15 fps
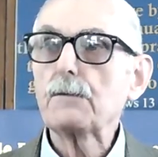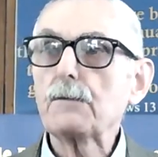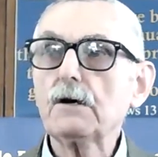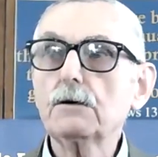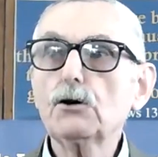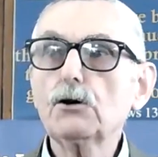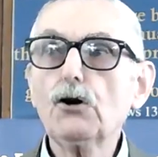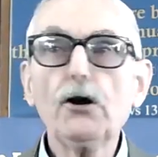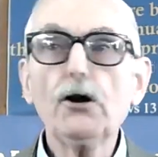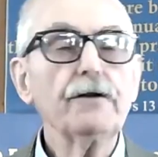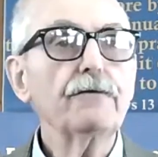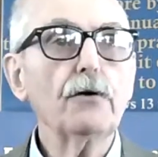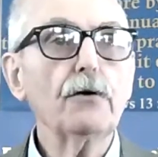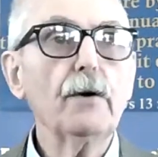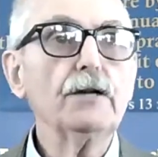You're not
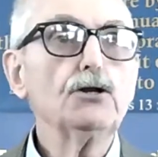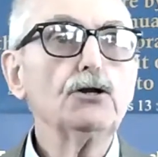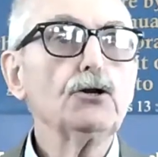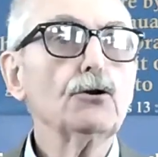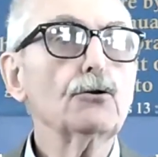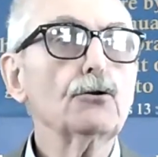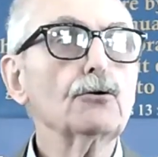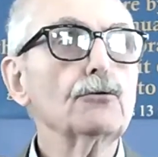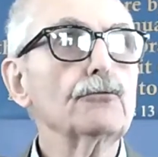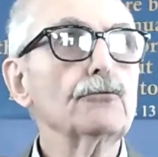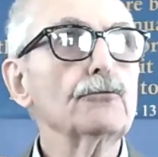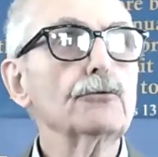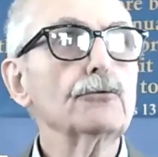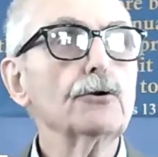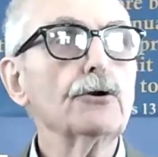influential.
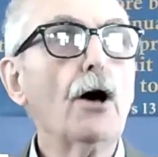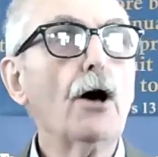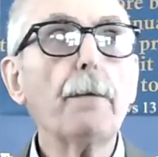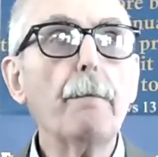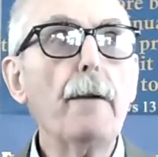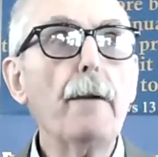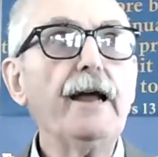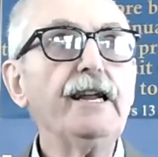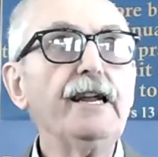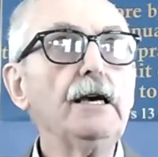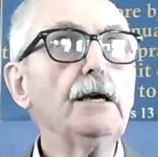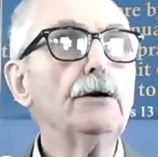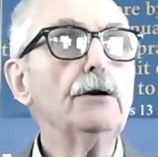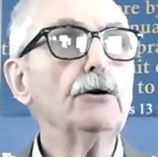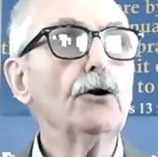You're not
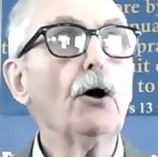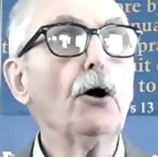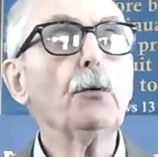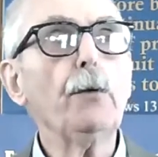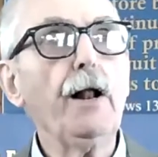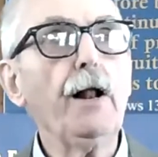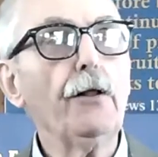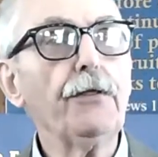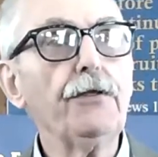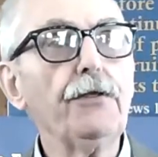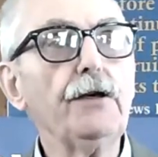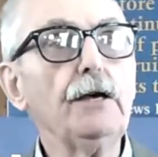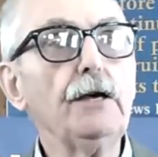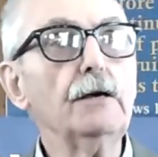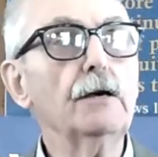many, you're not
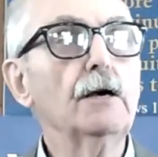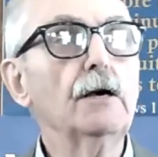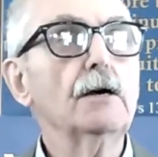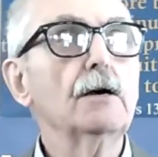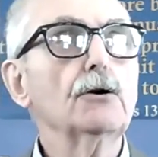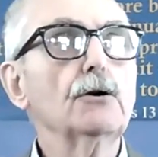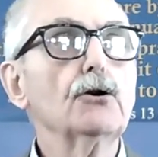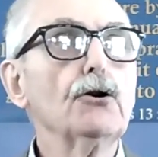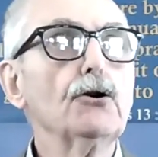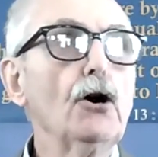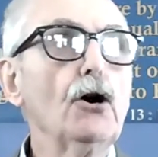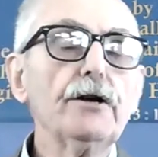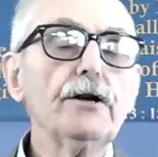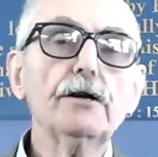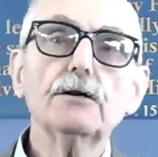wealthy, you're
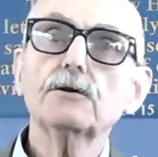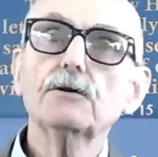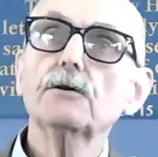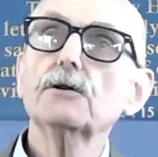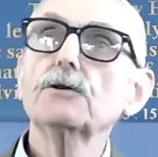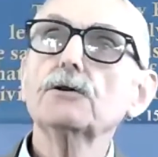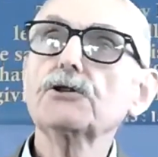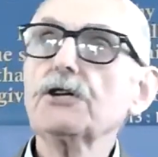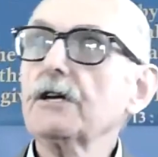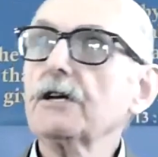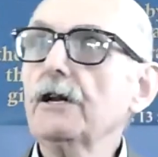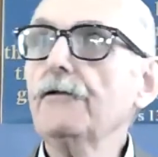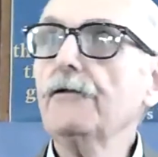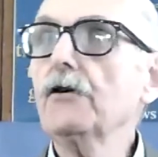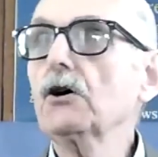not
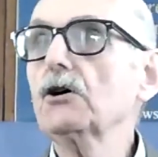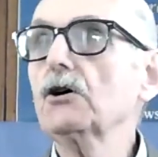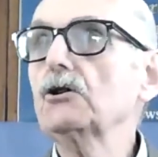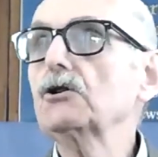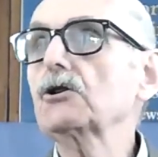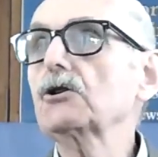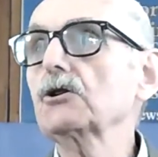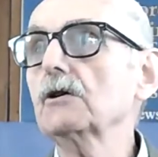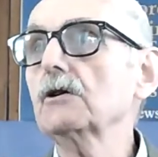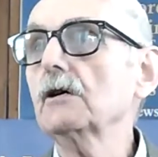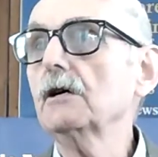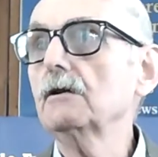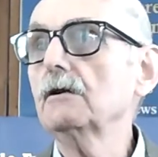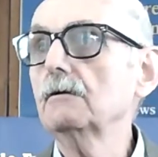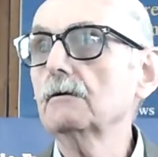significant
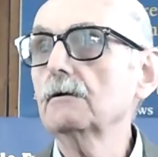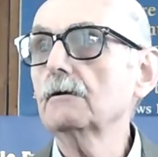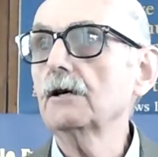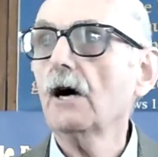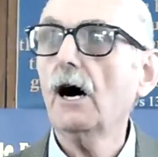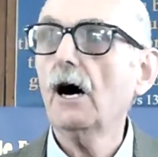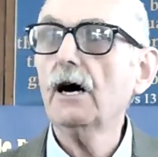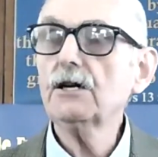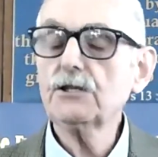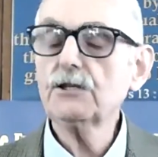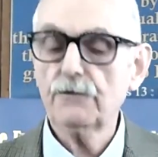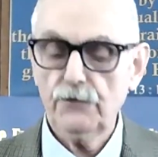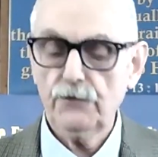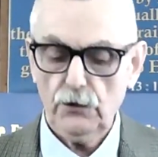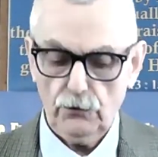in the eyes
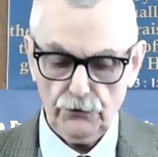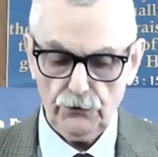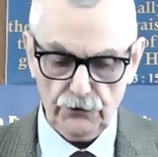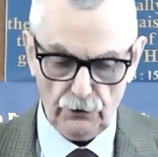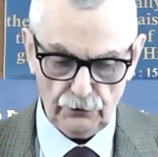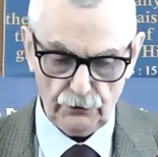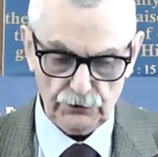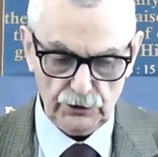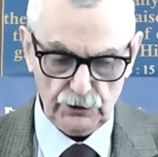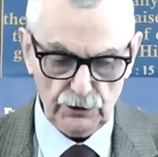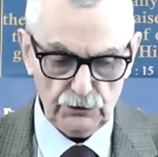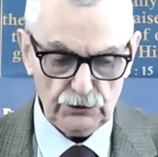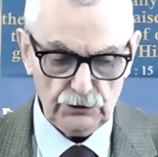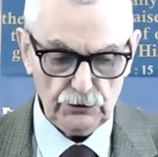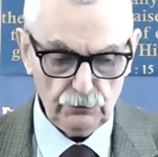of the
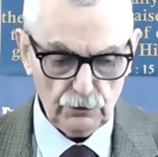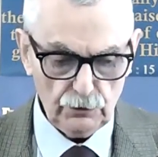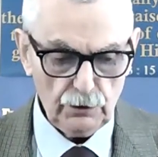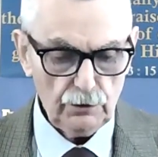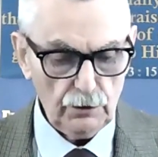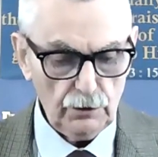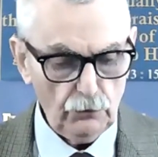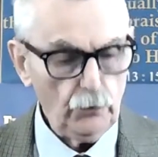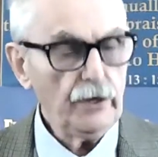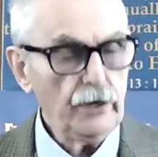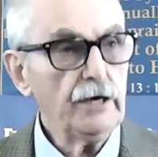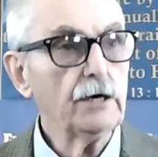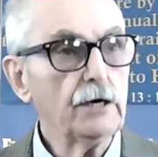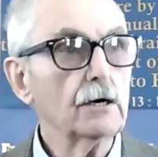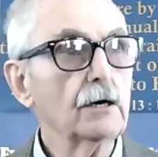authorities. You are a
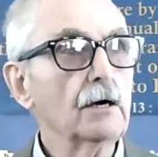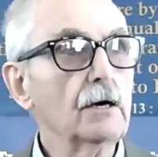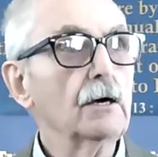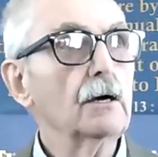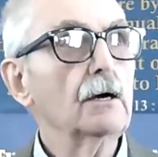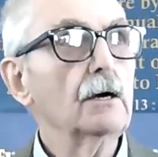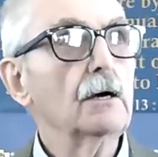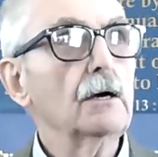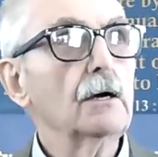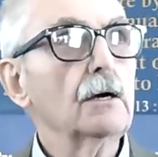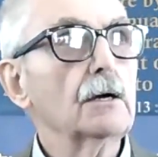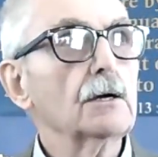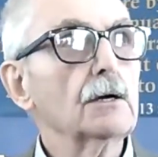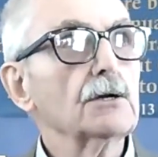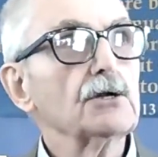weak,
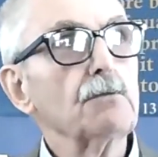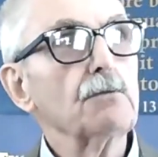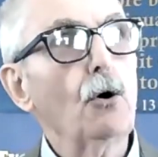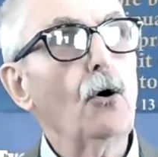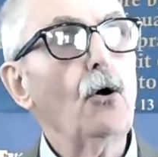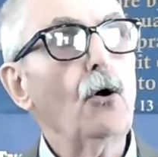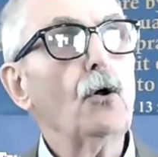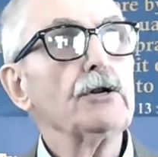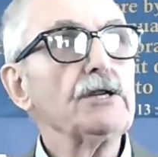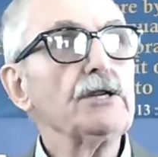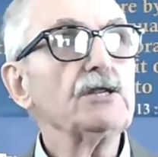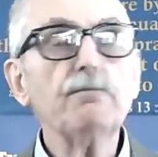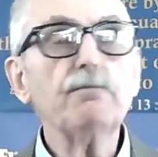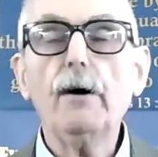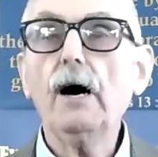small,
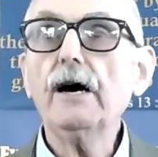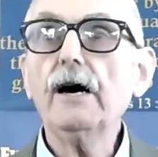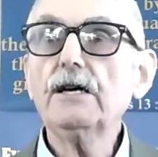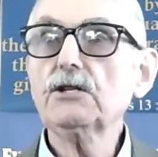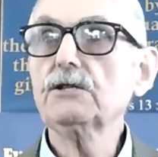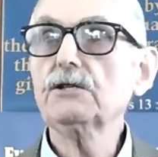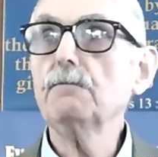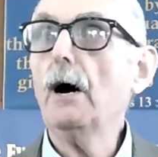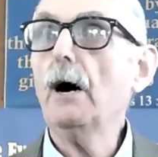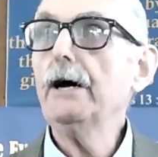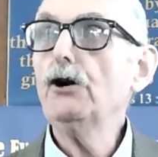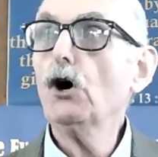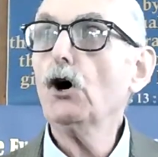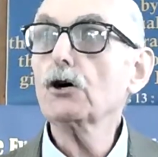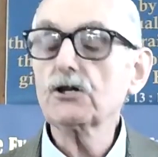despised
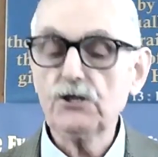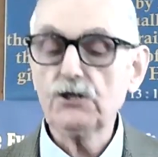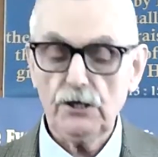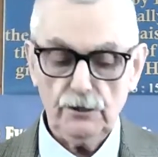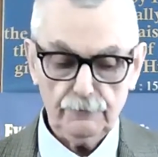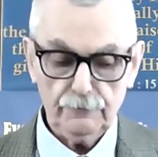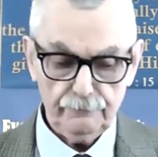minority.